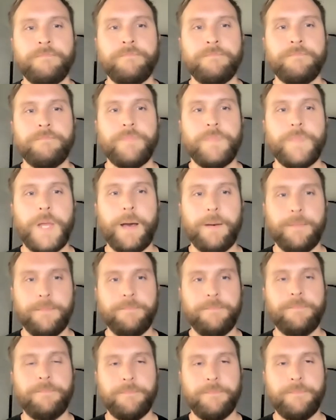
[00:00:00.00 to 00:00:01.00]

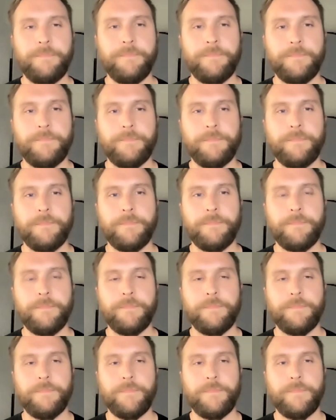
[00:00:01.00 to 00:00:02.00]

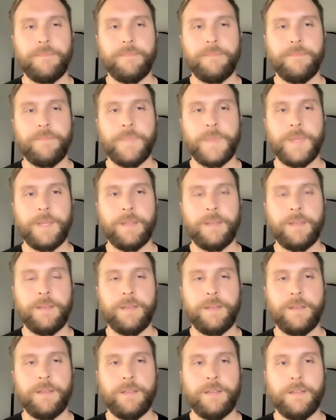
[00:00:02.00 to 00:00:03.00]

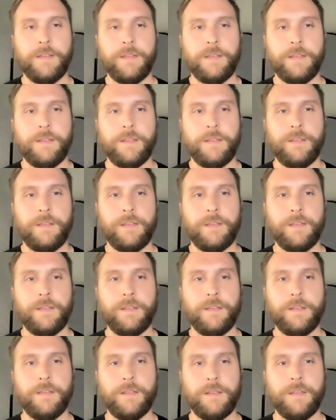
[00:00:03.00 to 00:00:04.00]

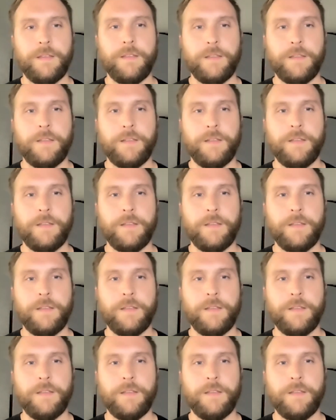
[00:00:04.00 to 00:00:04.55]
[no speech]